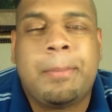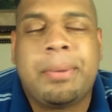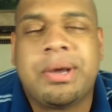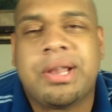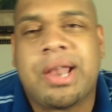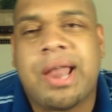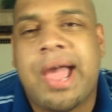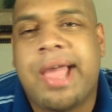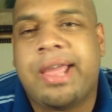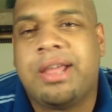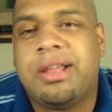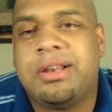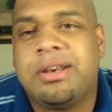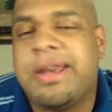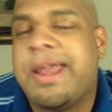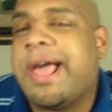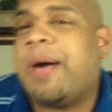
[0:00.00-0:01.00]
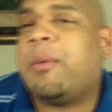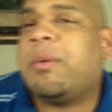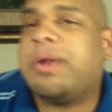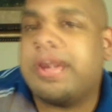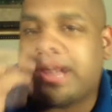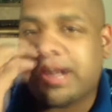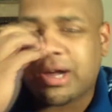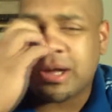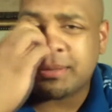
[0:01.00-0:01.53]
But, like, now
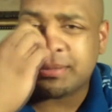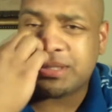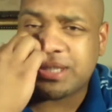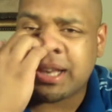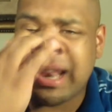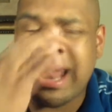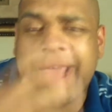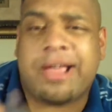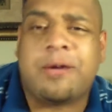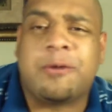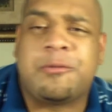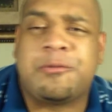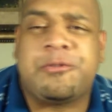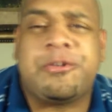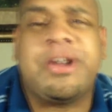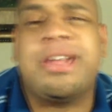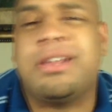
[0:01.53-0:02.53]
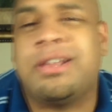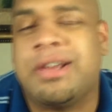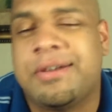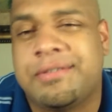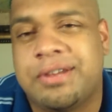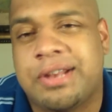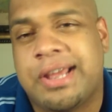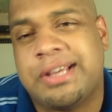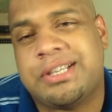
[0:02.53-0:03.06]
when it comes to, like, a friend
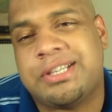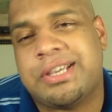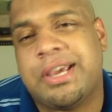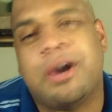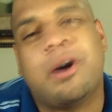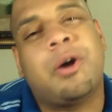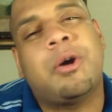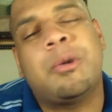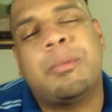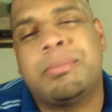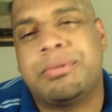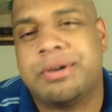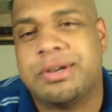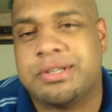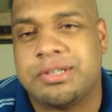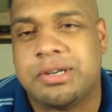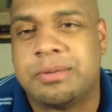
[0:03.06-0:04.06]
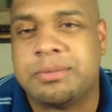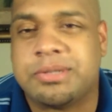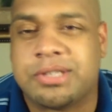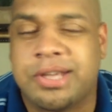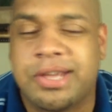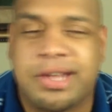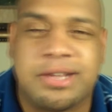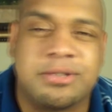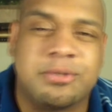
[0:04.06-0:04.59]
level, like, say, homeboys, you know what I'm
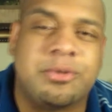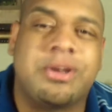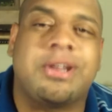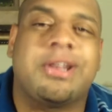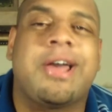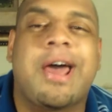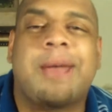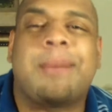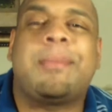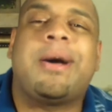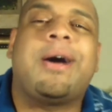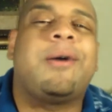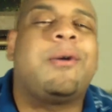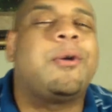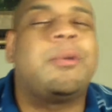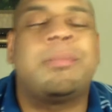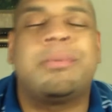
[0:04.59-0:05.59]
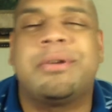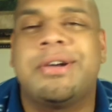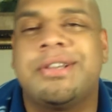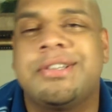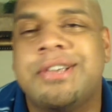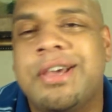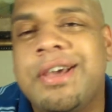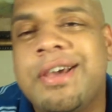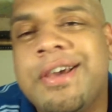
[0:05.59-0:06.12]
saying? Because with a lot of my
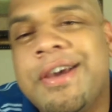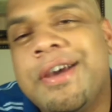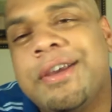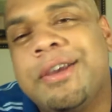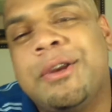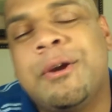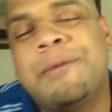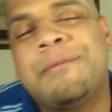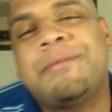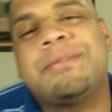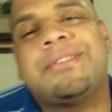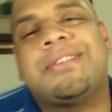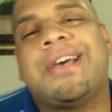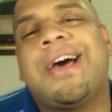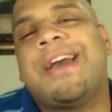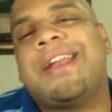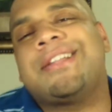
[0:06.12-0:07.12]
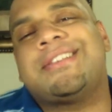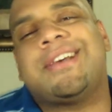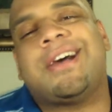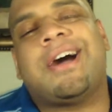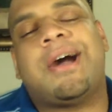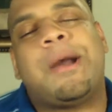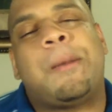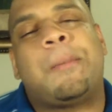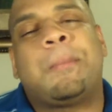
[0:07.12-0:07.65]
homeboys, you know, from time to
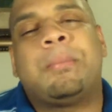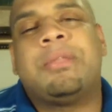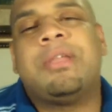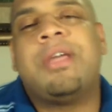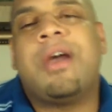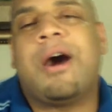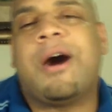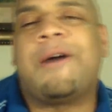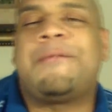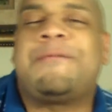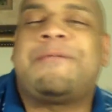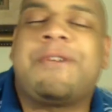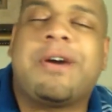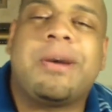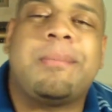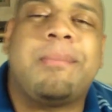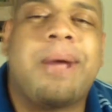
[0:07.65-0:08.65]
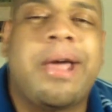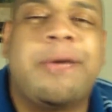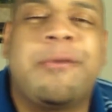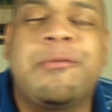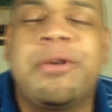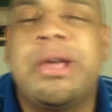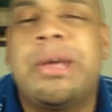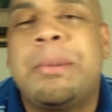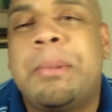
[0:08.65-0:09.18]
time, a fart might
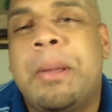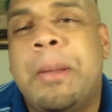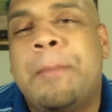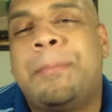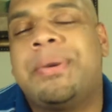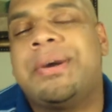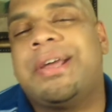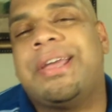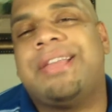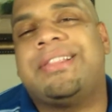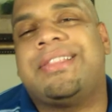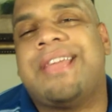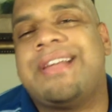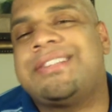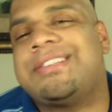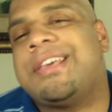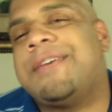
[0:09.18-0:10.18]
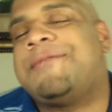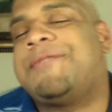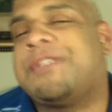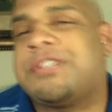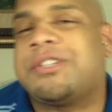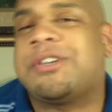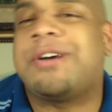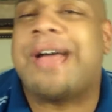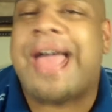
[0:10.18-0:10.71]
rip, but that's if
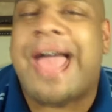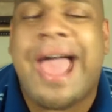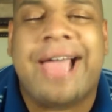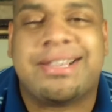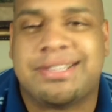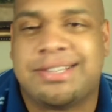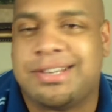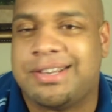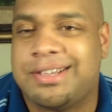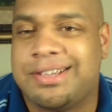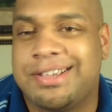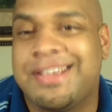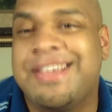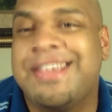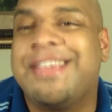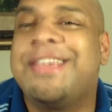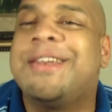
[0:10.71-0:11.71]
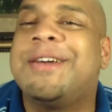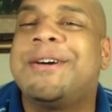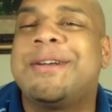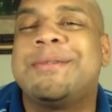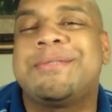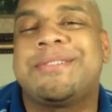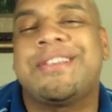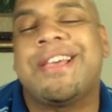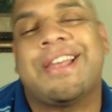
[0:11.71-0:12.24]
it's on accident. You know
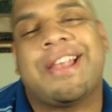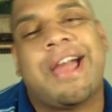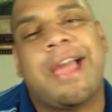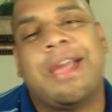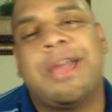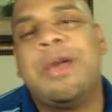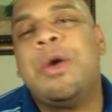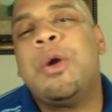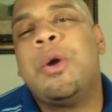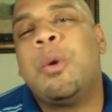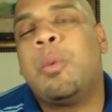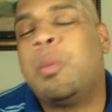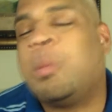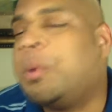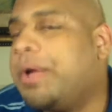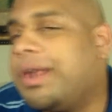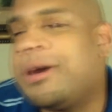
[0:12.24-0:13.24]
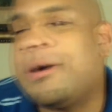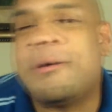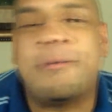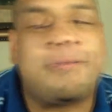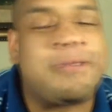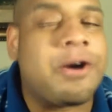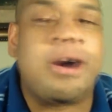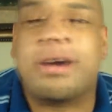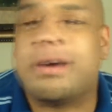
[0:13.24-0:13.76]
what I'm saying? Like, we don't
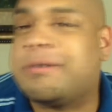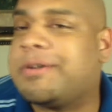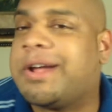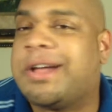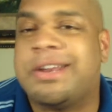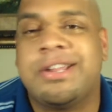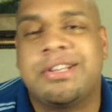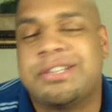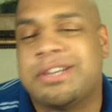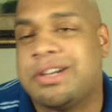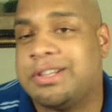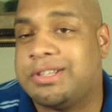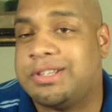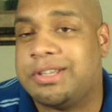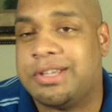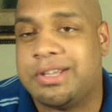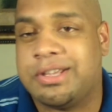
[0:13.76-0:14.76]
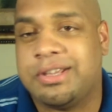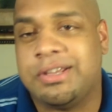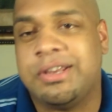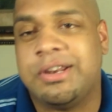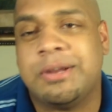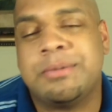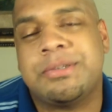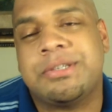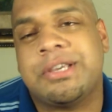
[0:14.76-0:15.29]
fart around each other.
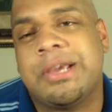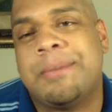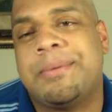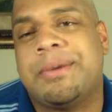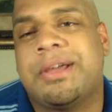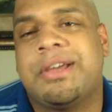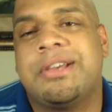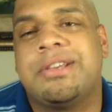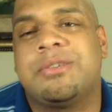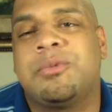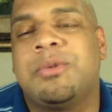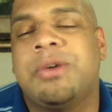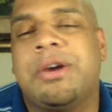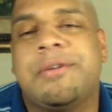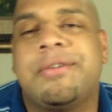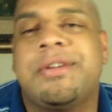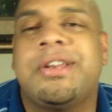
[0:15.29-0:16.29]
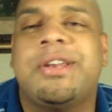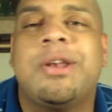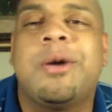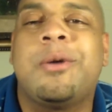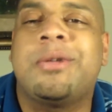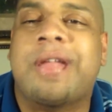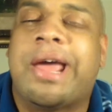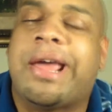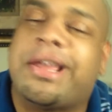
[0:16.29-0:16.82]
You know what I'm saying? Because we already
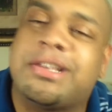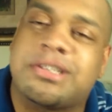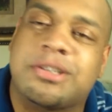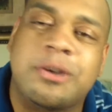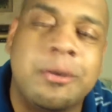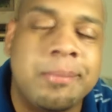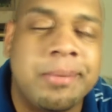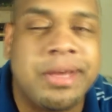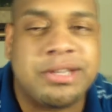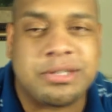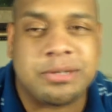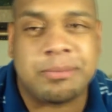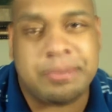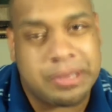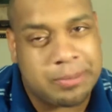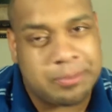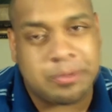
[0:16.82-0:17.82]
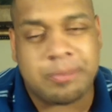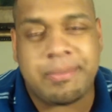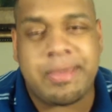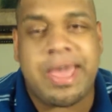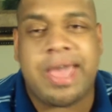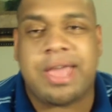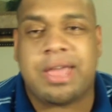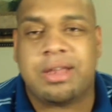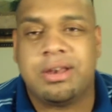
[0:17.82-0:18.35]
know, like, it's going to make some people
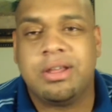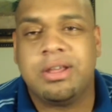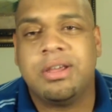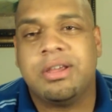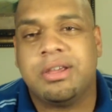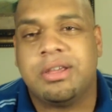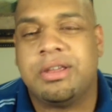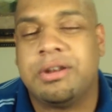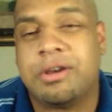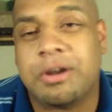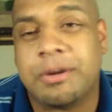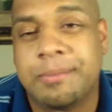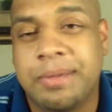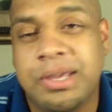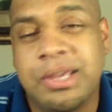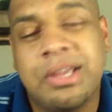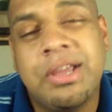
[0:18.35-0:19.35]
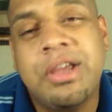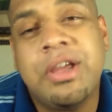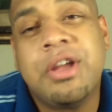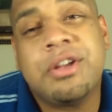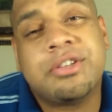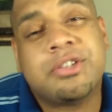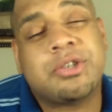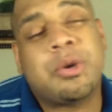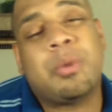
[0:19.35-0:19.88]
mad. You know what I mean?
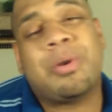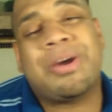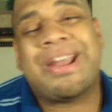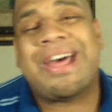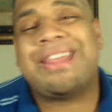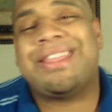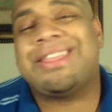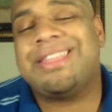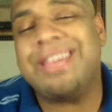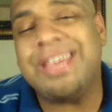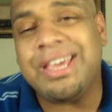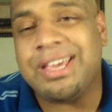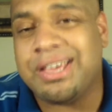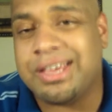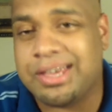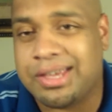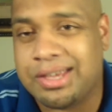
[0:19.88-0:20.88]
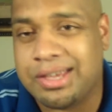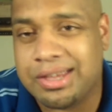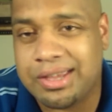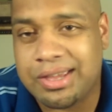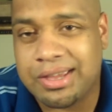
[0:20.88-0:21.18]
So what I think